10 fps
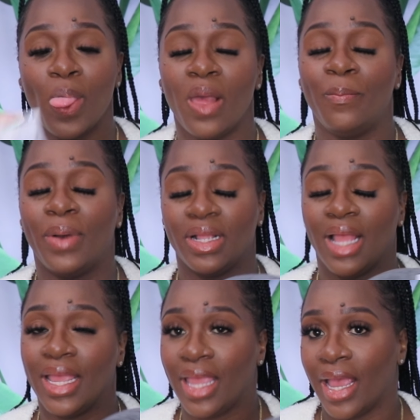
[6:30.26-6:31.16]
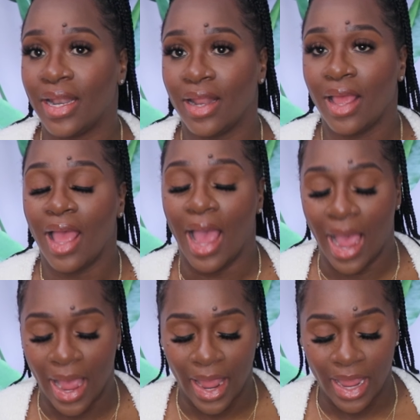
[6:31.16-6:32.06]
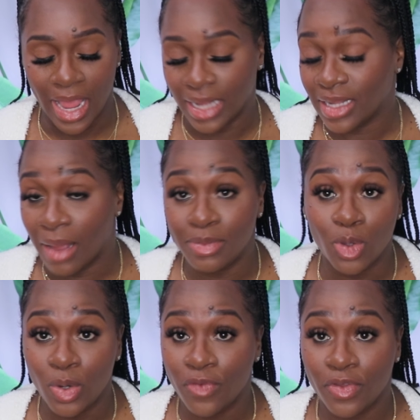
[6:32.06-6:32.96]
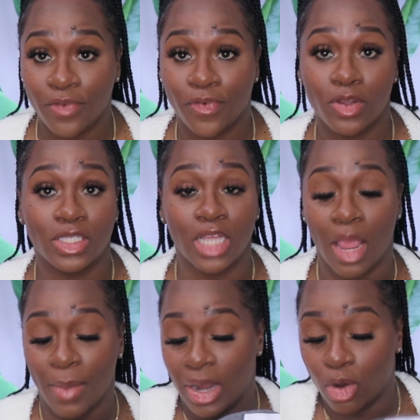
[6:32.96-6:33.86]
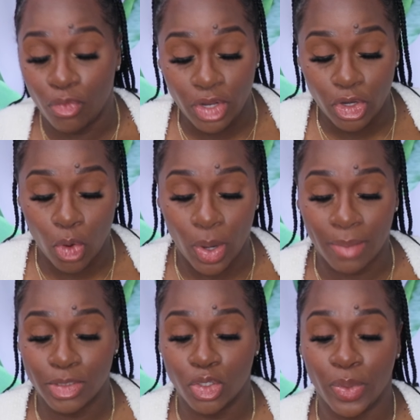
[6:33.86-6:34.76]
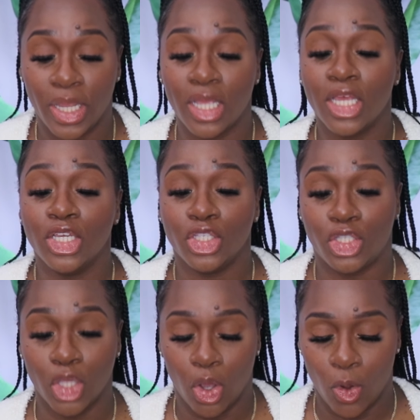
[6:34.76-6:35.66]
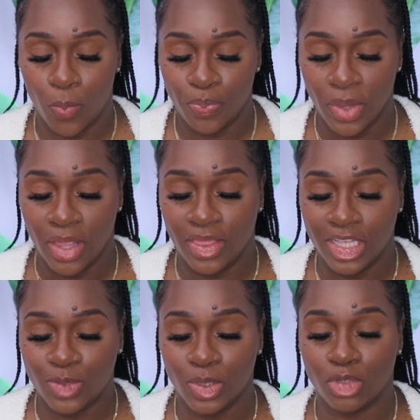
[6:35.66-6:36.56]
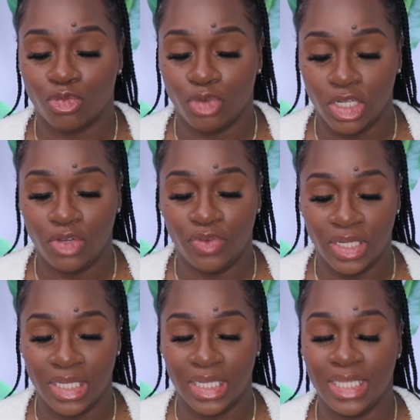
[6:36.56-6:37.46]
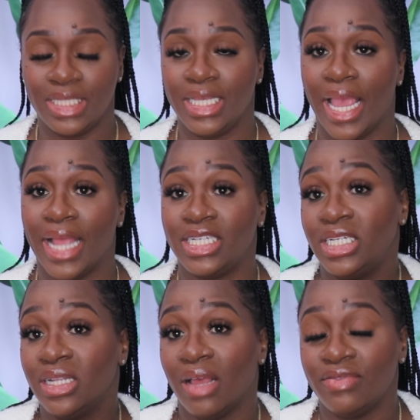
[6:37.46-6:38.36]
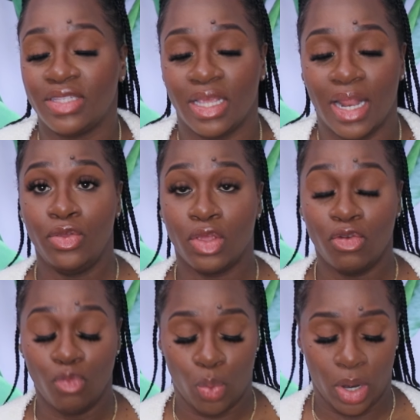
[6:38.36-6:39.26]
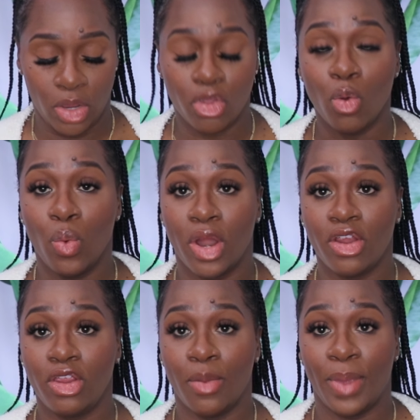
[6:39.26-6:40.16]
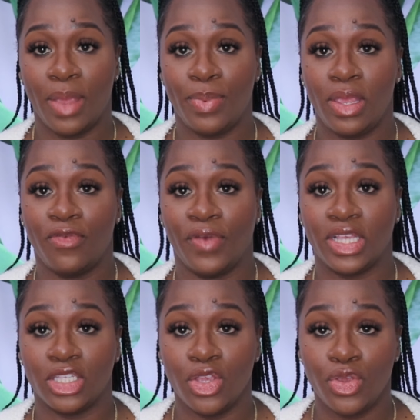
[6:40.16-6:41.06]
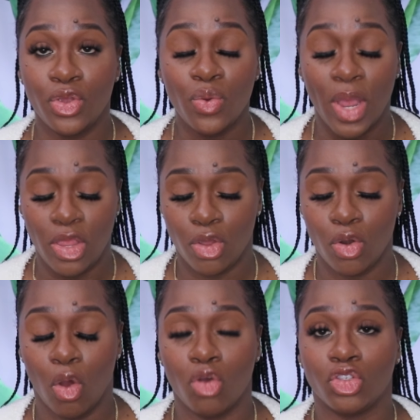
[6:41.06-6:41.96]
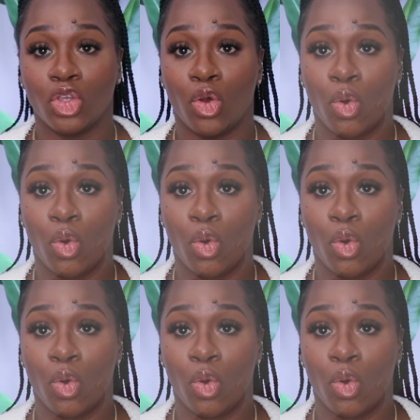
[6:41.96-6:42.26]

But again, I'm doing it for the first time. I don't really know what I'm doing. So this was really, really easy, and she loves it. You can wear your baby facing you, and you can also